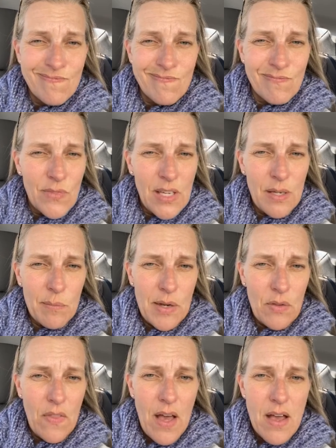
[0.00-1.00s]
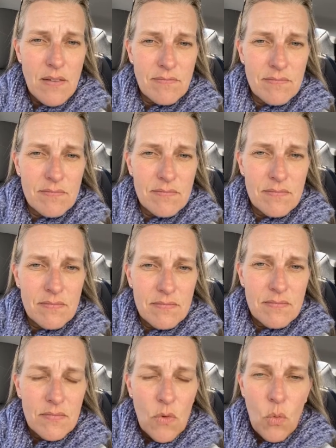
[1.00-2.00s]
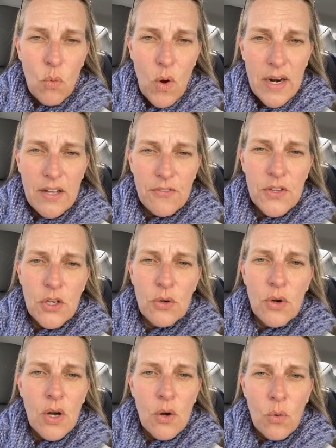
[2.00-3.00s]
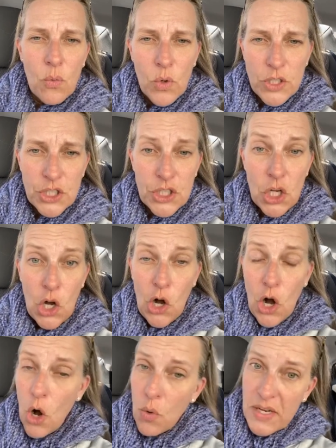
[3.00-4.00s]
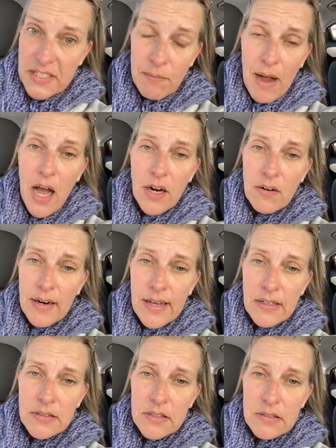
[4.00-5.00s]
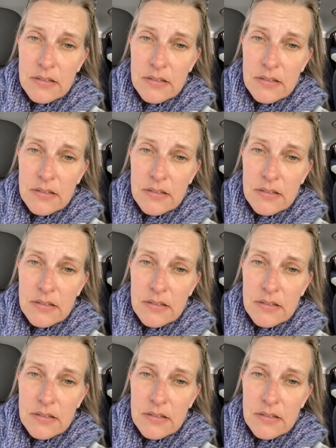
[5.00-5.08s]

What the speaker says: think about that. What if you were just always moderate?